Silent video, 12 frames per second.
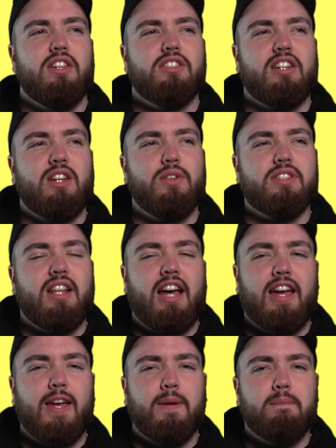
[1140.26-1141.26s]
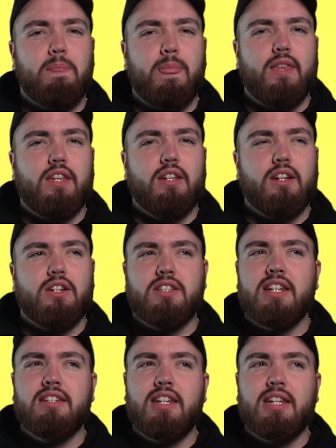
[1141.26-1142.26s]
So then he was like, because
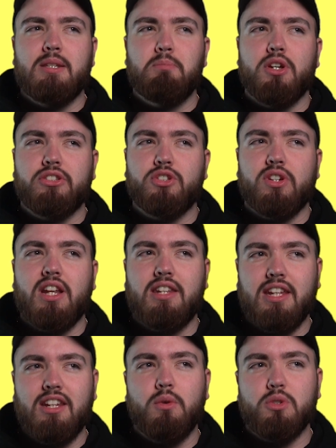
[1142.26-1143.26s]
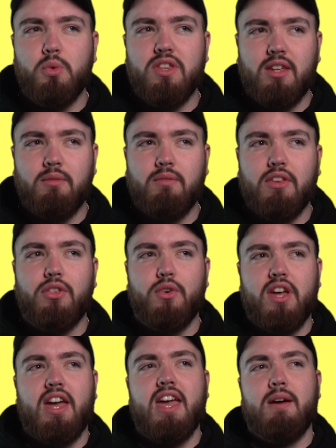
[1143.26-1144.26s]
then his personal trainer Dida was with him
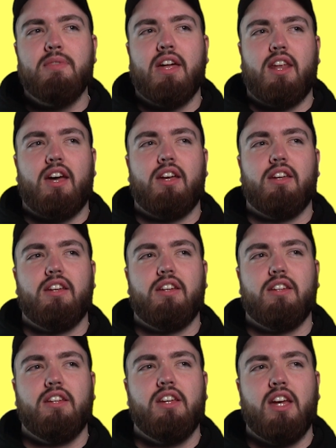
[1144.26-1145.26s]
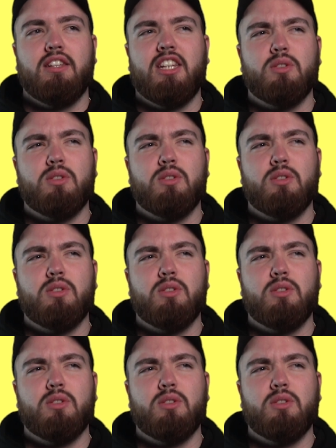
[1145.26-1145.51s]
3 a.m. that night, and